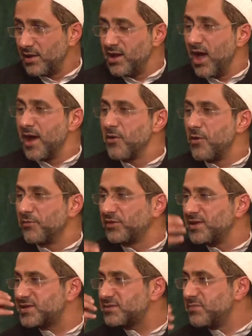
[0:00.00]
None of
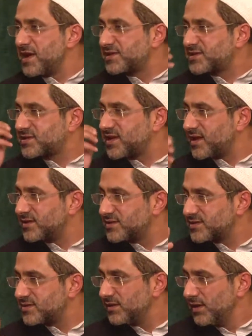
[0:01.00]
this makes
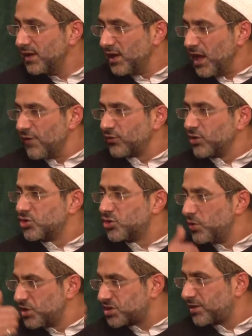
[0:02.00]
sense. If the
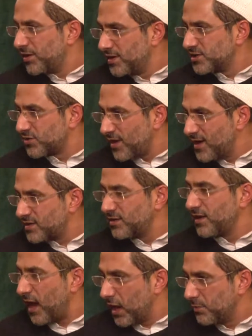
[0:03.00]
Jewish theory is right,
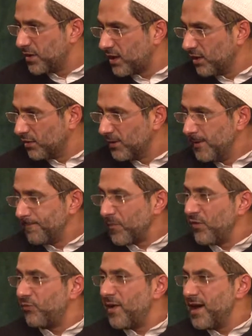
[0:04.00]
then I'll be killed.
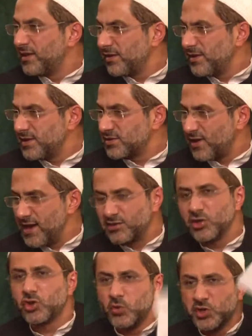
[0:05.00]
If my theory is right,
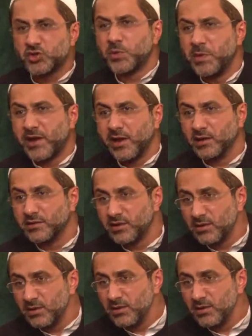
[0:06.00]
the Jewish will be killed.